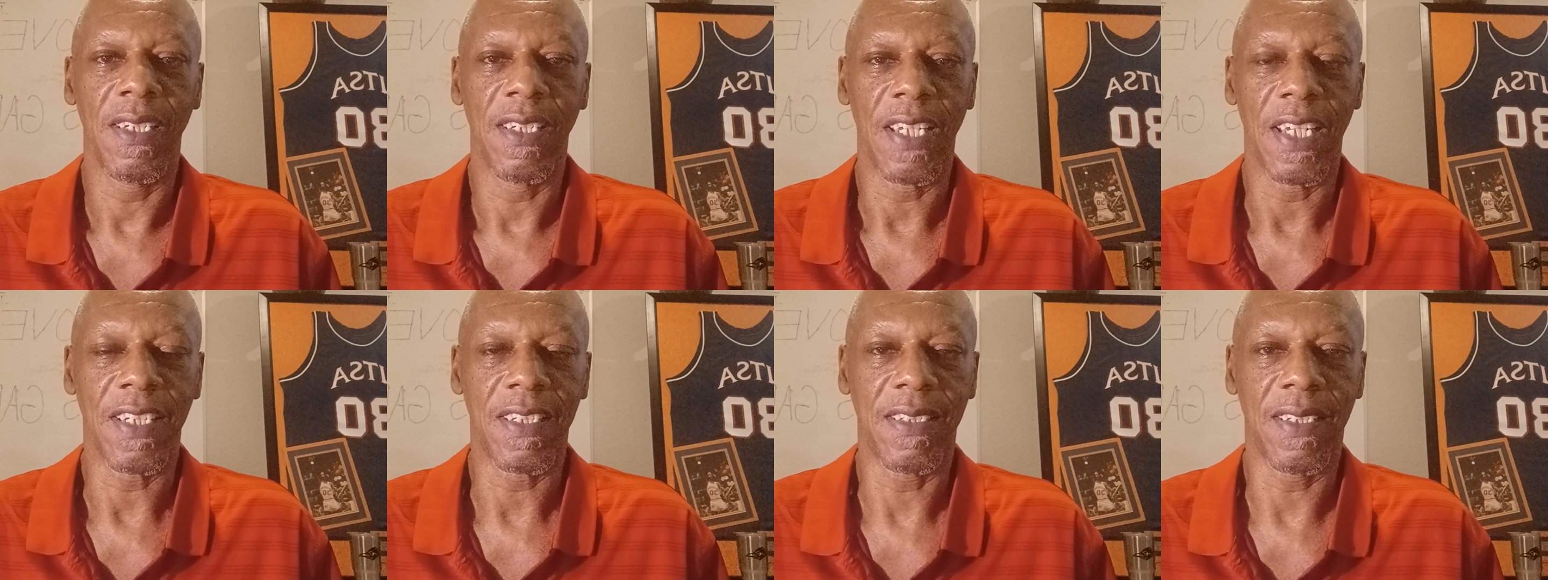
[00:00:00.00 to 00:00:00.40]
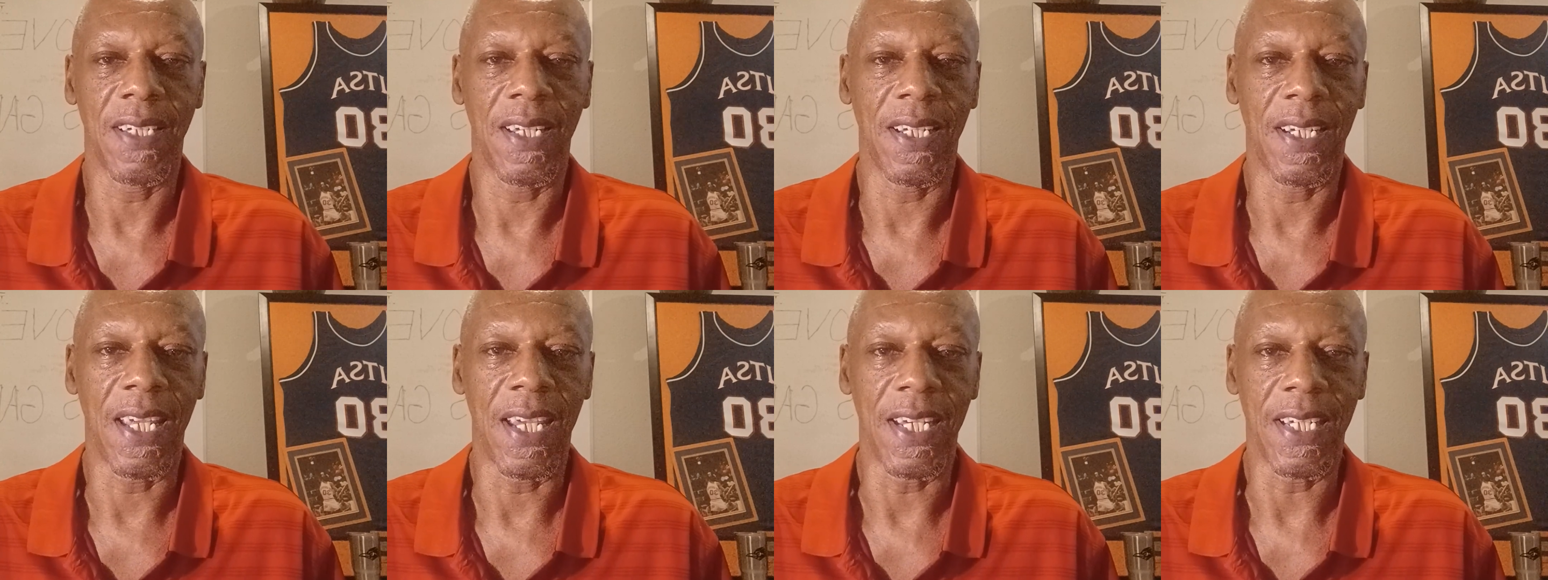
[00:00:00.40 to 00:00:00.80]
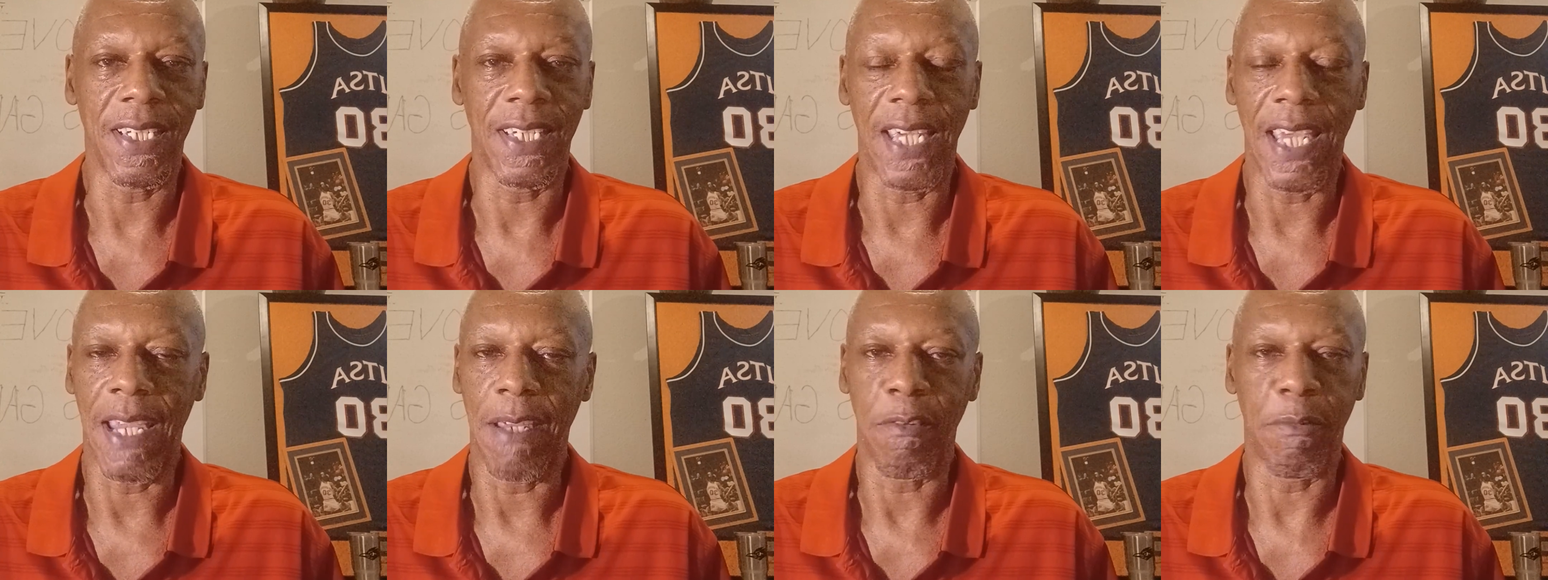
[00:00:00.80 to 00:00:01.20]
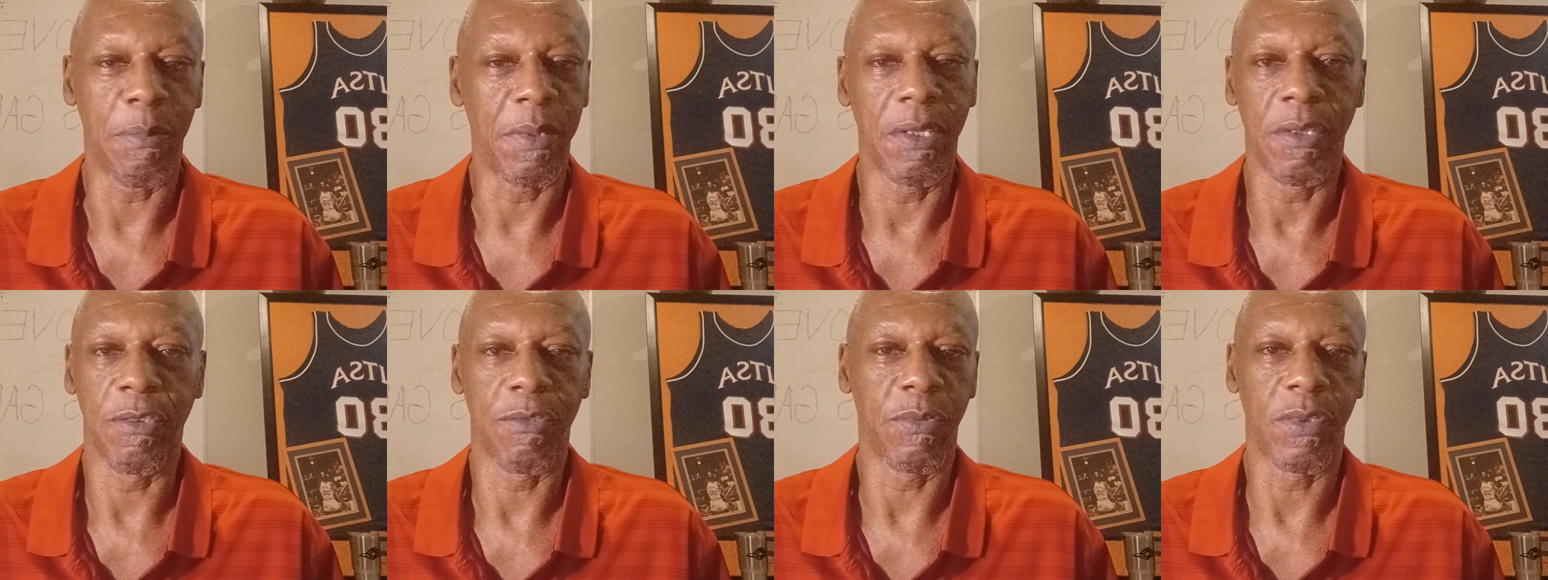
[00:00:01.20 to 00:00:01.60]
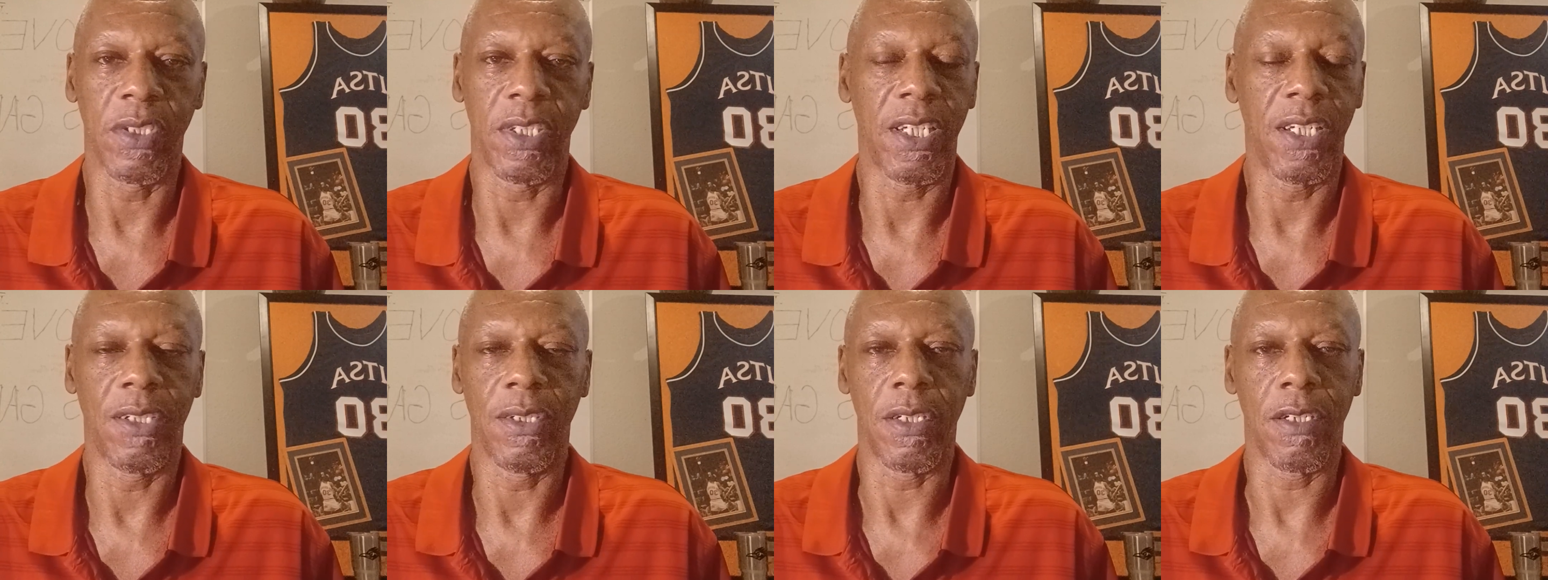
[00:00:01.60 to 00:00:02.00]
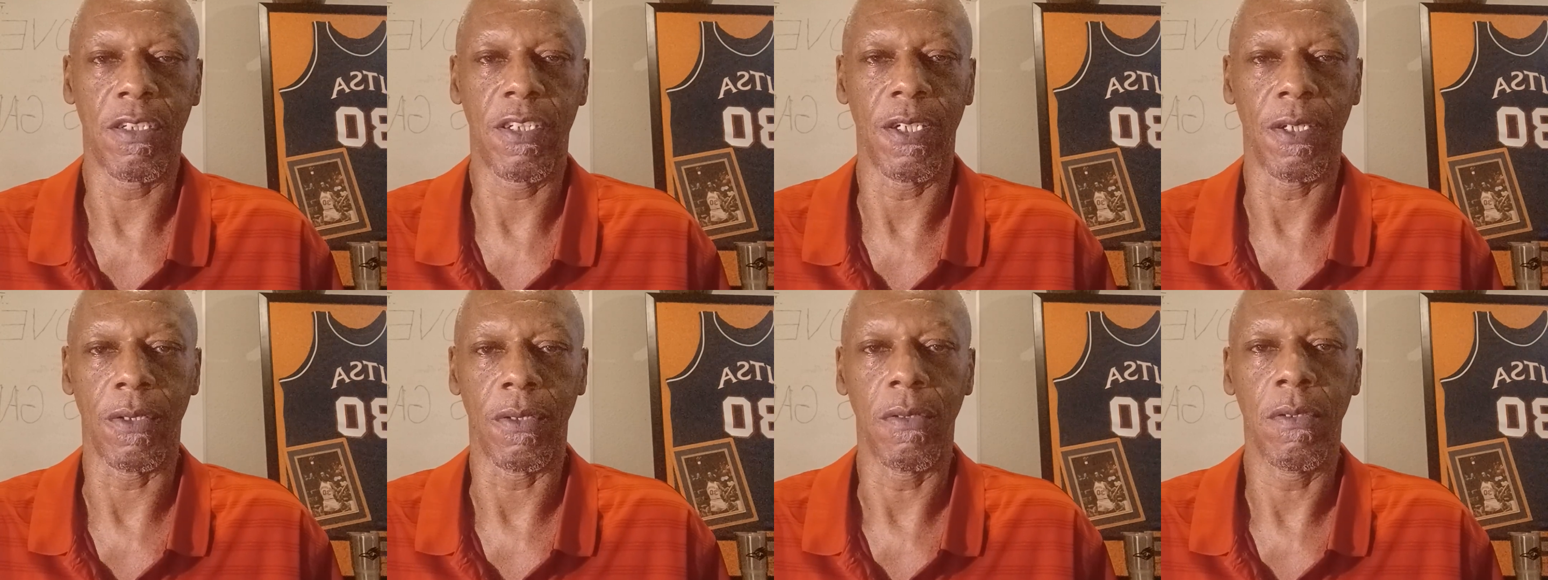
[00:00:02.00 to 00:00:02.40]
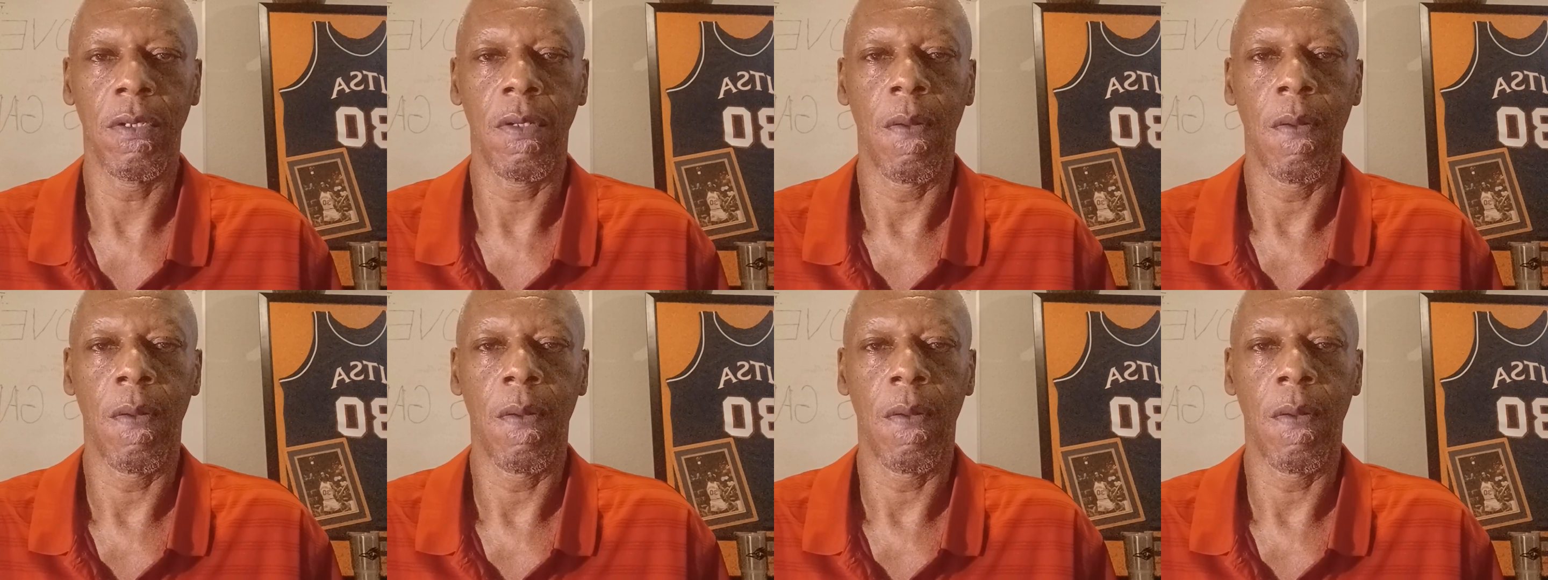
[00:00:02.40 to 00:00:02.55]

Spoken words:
They said 8 games, but it was really only two.